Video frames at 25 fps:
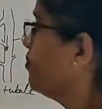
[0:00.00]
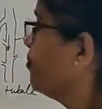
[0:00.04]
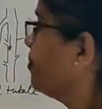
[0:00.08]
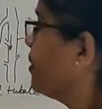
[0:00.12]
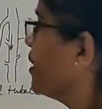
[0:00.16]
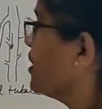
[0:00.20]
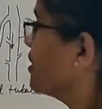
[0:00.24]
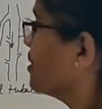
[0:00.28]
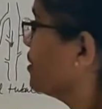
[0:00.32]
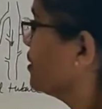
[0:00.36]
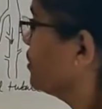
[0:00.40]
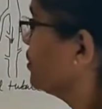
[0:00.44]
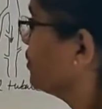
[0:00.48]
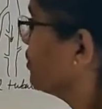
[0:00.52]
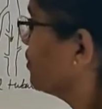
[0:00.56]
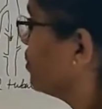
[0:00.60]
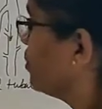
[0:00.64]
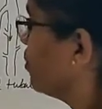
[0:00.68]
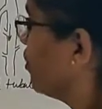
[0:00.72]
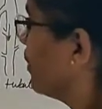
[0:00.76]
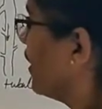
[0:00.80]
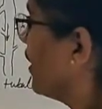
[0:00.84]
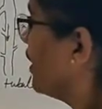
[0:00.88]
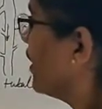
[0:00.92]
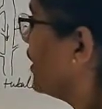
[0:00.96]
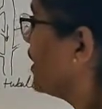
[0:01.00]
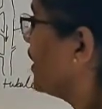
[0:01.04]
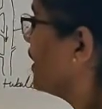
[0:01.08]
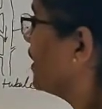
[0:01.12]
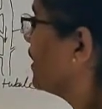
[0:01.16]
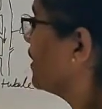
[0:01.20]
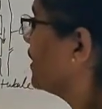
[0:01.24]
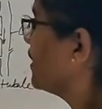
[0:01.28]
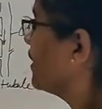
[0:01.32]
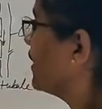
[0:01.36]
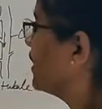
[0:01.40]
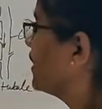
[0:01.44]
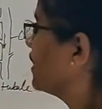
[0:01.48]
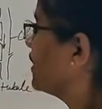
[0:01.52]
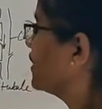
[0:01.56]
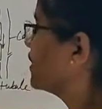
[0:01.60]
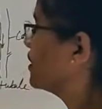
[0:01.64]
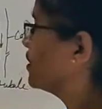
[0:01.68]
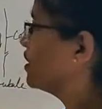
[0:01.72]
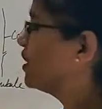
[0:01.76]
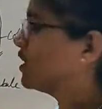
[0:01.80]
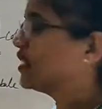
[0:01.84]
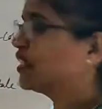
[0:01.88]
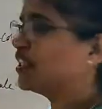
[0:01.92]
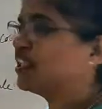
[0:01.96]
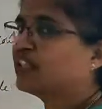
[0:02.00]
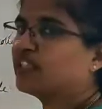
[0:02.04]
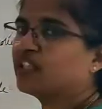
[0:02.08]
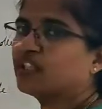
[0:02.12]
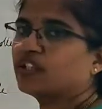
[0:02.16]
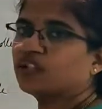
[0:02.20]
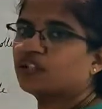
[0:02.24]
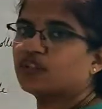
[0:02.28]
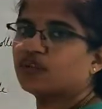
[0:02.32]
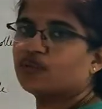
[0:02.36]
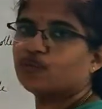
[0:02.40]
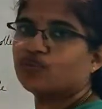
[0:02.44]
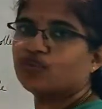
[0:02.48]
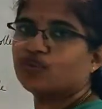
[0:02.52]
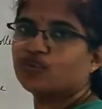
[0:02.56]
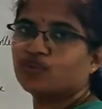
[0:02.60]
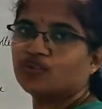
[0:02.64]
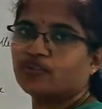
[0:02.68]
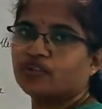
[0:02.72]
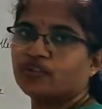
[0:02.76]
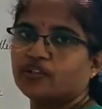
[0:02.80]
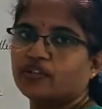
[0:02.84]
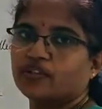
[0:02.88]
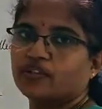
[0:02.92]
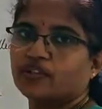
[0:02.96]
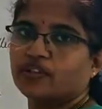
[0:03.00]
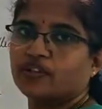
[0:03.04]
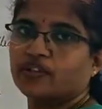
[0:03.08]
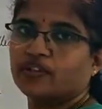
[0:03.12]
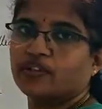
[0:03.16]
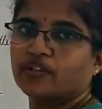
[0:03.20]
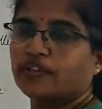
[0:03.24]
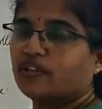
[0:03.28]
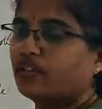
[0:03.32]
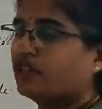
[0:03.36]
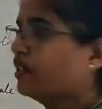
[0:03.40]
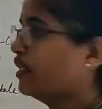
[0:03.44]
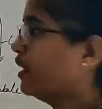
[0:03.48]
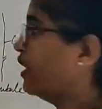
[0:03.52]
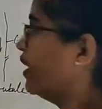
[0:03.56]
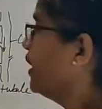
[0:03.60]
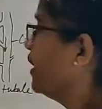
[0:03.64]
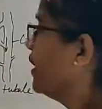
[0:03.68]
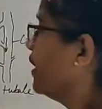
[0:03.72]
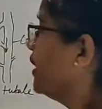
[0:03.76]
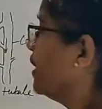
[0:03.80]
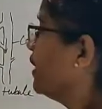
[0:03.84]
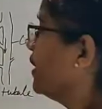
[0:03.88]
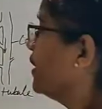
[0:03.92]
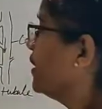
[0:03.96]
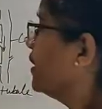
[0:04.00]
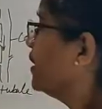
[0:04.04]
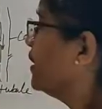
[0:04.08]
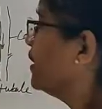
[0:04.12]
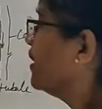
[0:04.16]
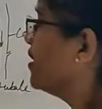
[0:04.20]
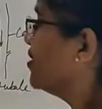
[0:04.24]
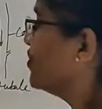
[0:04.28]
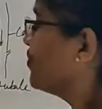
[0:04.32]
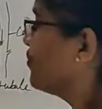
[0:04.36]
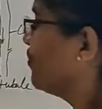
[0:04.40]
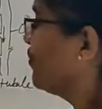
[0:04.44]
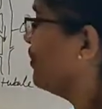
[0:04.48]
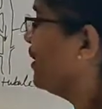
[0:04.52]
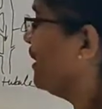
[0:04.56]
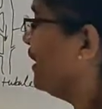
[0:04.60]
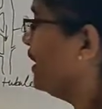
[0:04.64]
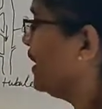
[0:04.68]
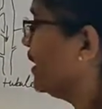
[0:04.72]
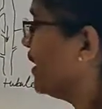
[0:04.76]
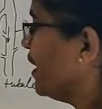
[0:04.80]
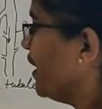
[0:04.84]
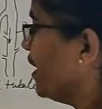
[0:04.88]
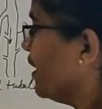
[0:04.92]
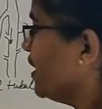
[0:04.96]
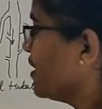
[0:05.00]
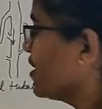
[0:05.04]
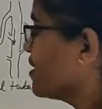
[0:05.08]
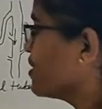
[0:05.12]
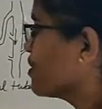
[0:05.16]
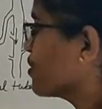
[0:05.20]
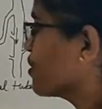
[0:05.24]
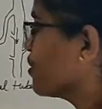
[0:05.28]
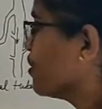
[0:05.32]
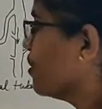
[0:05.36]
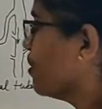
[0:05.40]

passes through it, and it enters the renal tubule. This filtrate is